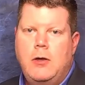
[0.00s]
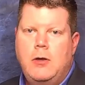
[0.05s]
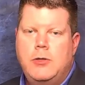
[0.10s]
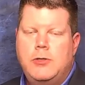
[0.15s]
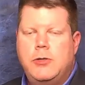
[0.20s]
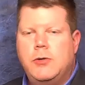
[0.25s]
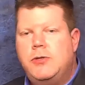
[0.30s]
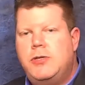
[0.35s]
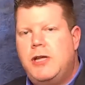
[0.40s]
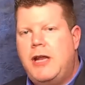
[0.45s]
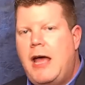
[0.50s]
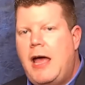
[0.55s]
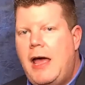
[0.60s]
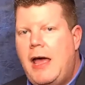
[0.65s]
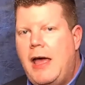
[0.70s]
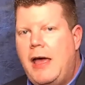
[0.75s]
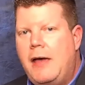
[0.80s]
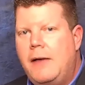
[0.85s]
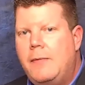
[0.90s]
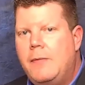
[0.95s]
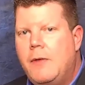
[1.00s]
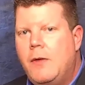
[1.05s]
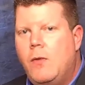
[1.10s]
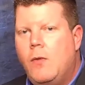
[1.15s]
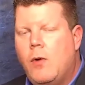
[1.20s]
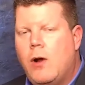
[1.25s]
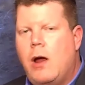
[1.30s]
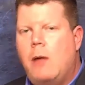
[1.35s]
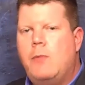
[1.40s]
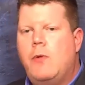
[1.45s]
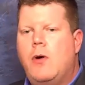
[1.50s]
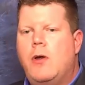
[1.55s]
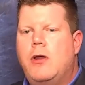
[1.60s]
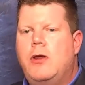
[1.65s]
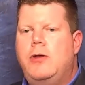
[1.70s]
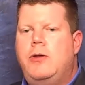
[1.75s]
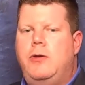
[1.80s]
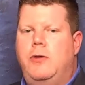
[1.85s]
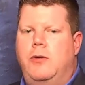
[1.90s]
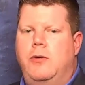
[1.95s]
So today, what I'm going
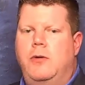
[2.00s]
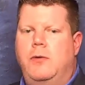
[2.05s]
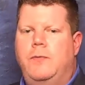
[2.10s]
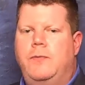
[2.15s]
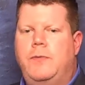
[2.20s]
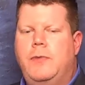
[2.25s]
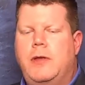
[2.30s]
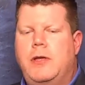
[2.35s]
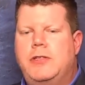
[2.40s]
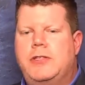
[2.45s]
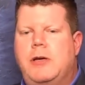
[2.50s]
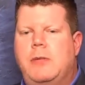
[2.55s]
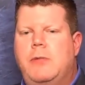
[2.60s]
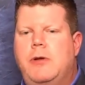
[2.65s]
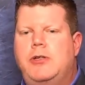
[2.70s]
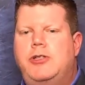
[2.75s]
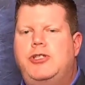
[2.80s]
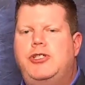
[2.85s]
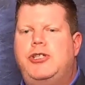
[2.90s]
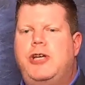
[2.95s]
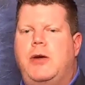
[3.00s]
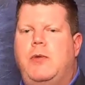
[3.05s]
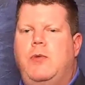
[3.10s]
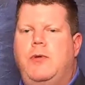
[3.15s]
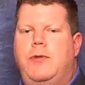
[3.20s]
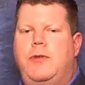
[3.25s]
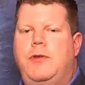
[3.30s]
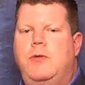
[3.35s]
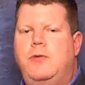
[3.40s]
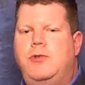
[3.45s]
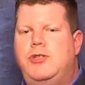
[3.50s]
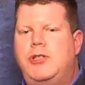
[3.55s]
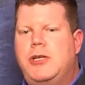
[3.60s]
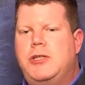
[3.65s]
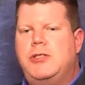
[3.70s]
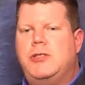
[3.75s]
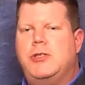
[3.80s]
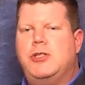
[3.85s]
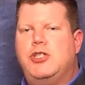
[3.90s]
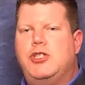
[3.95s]
to do is I'm going to share with you
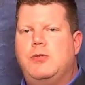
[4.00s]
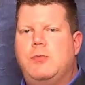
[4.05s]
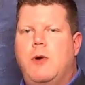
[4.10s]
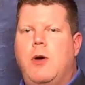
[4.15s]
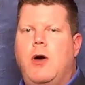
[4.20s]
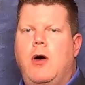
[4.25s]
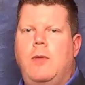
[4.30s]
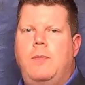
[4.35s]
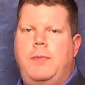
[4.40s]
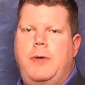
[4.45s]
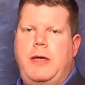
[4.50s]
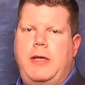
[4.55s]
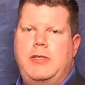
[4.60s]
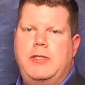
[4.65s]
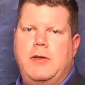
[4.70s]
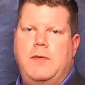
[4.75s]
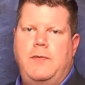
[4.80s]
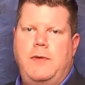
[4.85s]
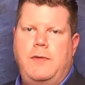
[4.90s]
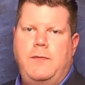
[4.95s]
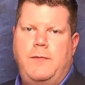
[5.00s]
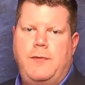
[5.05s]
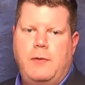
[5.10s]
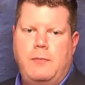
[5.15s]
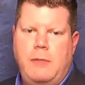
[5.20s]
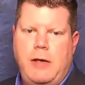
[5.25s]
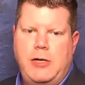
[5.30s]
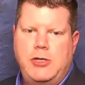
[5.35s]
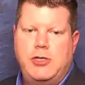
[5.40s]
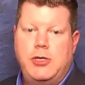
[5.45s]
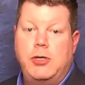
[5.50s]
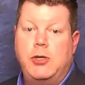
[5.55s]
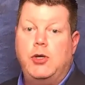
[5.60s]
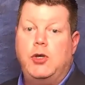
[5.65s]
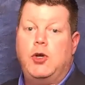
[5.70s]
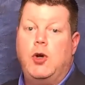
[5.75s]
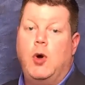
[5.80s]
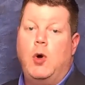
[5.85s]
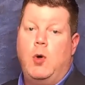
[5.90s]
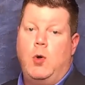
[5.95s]
just a small piece of information
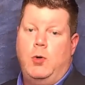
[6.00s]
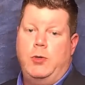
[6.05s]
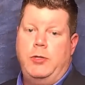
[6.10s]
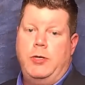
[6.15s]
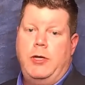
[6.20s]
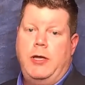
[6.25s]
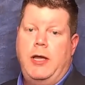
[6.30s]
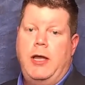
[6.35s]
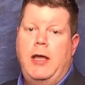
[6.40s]
gold